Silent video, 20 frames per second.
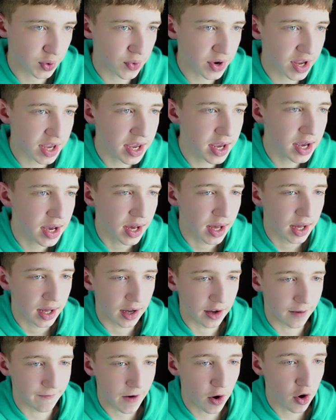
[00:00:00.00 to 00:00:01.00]
three
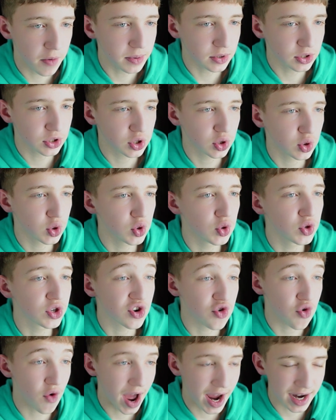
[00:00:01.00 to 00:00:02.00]
variables to
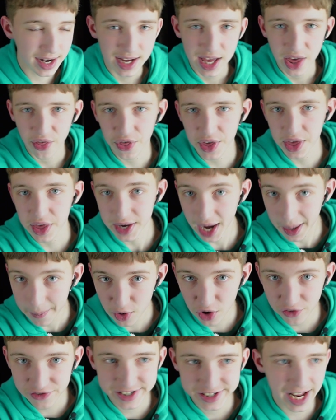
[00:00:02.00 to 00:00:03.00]
track the
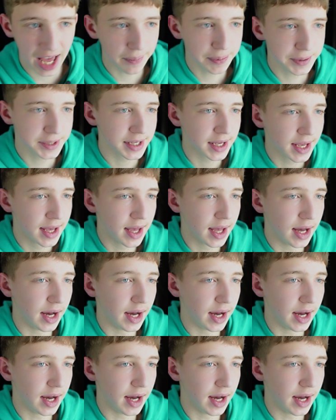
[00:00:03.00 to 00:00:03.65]
number of steps